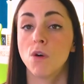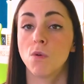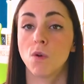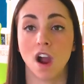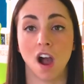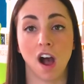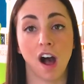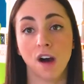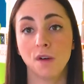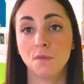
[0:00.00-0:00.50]

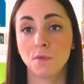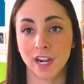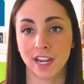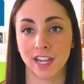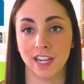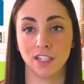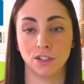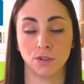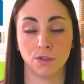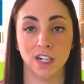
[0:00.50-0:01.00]
We're all
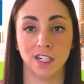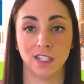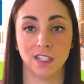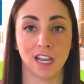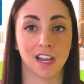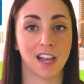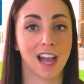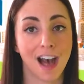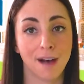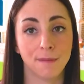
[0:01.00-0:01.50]
working towards
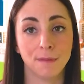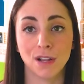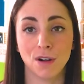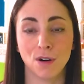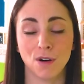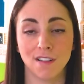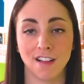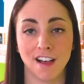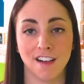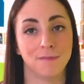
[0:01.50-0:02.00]
a common
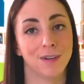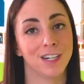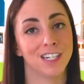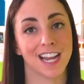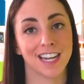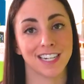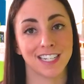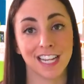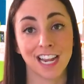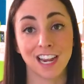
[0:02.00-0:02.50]
goal of
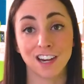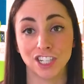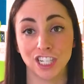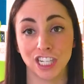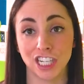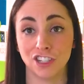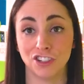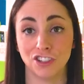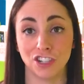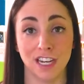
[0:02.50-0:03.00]
protecting our
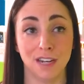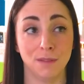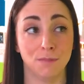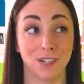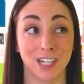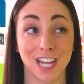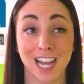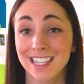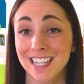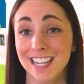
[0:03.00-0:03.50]
children,
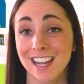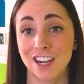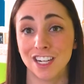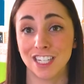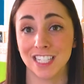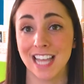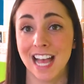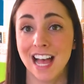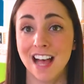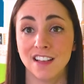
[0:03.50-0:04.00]
protecting
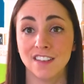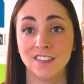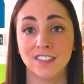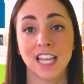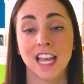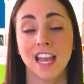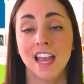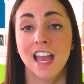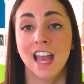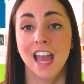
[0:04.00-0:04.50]

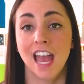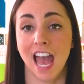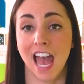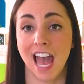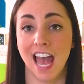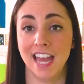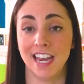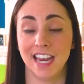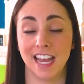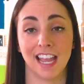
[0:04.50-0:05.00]
ourselves,
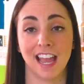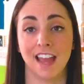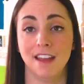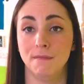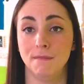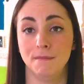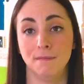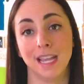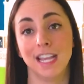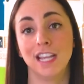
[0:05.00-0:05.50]
and
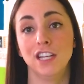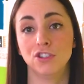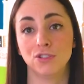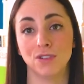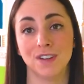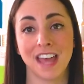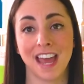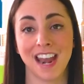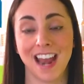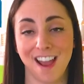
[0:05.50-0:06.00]
again, making
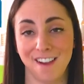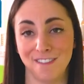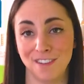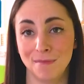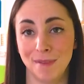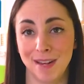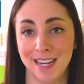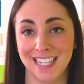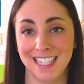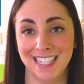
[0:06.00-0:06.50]
sure that
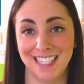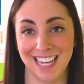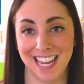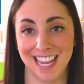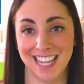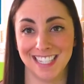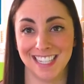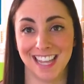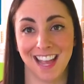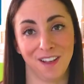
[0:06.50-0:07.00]
everybody
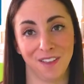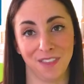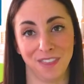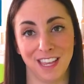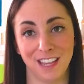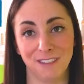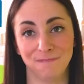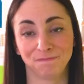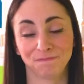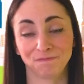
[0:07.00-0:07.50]
stays
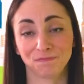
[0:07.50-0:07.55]
healthy.